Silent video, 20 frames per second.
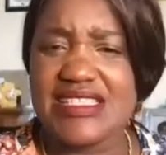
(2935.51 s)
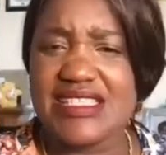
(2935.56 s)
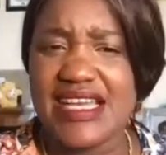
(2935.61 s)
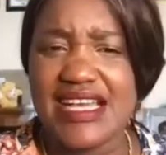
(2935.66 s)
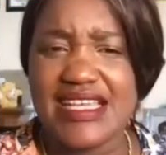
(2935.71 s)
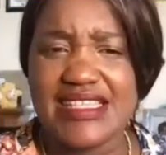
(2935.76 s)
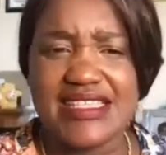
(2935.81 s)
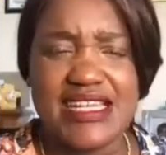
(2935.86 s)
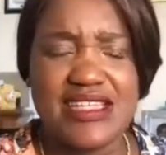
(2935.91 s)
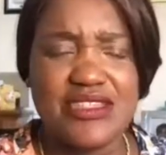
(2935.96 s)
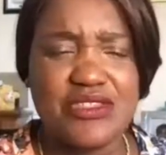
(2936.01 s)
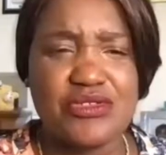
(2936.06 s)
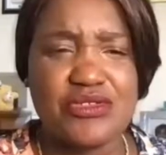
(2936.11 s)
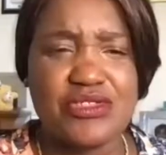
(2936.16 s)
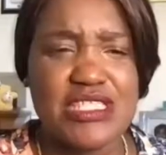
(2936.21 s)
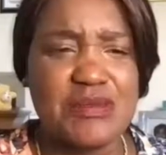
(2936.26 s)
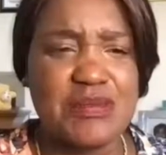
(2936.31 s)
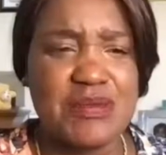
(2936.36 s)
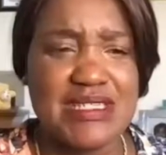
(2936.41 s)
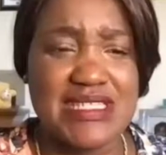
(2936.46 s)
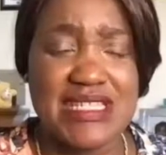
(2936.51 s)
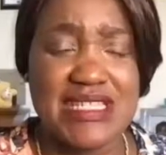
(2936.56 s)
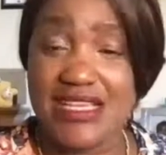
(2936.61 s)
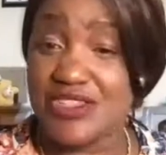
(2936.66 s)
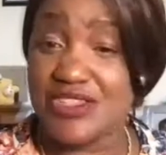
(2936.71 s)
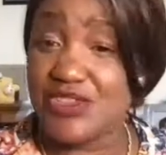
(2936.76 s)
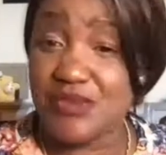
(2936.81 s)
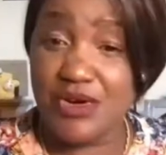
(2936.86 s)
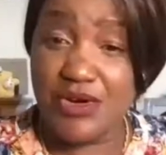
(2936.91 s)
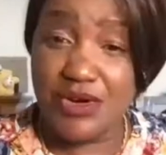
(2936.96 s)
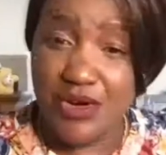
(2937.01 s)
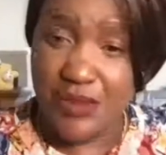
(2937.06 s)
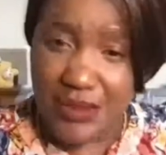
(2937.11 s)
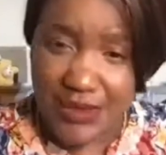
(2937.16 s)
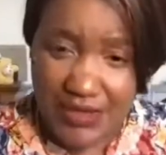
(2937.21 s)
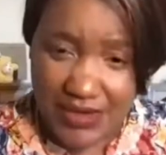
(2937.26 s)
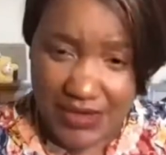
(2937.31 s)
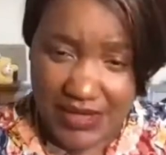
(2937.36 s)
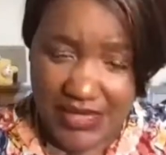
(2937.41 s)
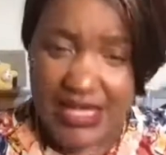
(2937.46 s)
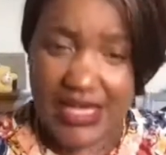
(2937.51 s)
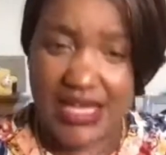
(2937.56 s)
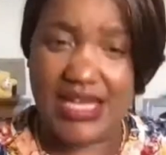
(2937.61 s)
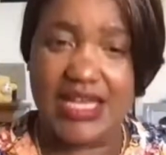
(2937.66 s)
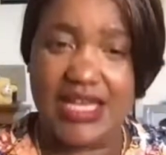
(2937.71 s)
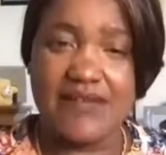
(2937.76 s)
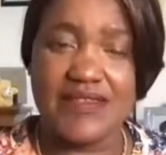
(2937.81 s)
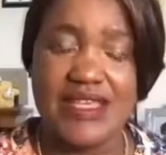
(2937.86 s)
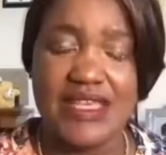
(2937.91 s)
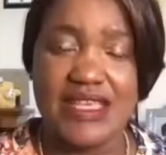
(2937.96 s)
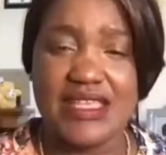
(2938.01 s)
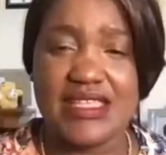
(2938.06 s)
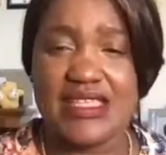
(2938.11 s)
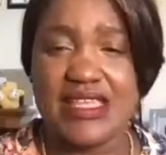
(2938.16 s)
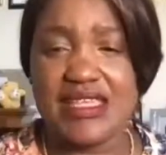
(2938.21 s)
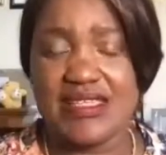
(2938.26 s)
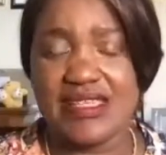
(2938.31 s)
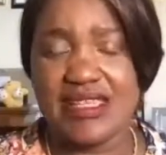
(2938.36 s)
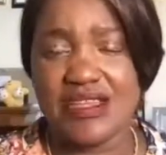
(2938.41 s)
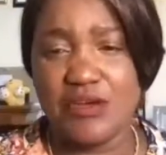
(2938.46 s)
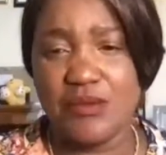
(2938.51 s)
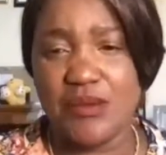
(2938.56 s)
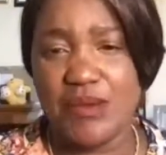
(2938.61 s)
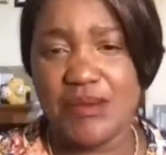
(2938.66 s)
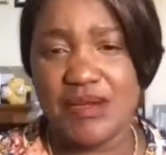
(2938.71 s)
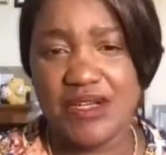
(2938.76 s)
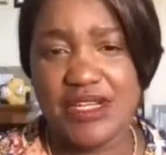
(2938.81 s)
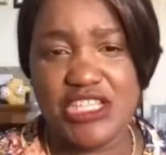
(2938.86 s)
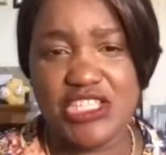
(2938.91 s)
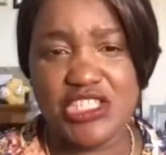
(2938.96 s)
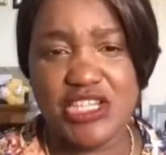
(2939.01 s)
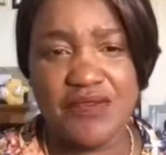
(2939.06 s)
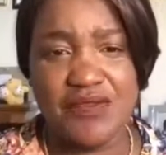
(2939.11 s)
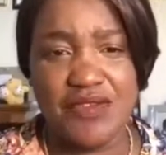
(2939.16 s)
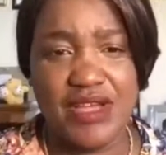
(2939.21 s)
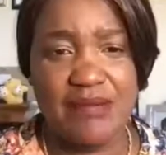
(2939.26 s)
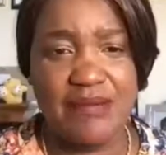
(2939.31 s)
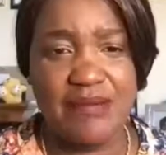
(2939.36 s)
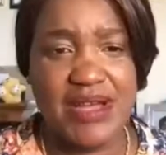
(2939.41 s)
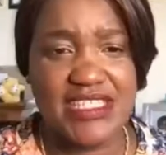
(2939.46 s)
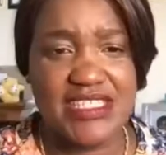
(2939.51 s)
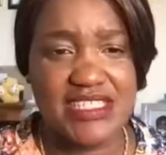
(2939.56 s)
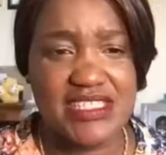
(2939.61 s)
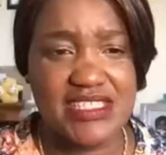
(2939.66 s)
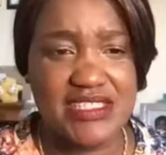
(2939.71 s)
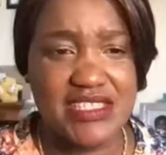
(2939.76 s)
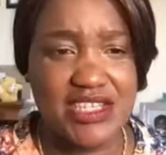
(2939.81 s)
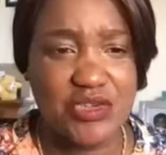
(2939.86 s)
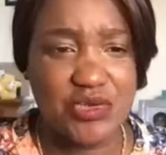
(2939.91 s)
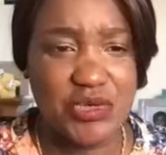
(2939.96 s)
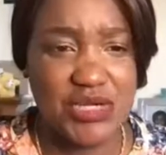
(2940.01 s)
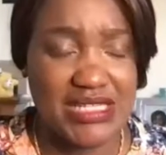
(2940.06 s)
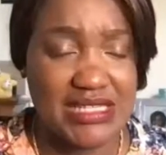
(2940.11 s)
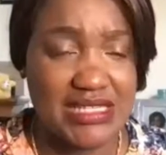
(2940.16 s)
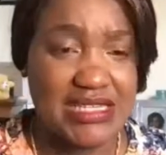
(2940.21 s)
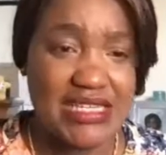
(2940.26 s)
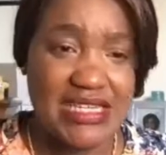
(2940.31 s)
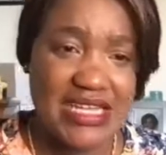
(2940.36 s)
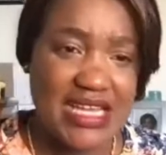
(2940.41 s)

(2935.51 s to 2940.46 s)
I attend all these places. Like tomorrow, we're gonna have the commemoration for Her Majesty the Queen.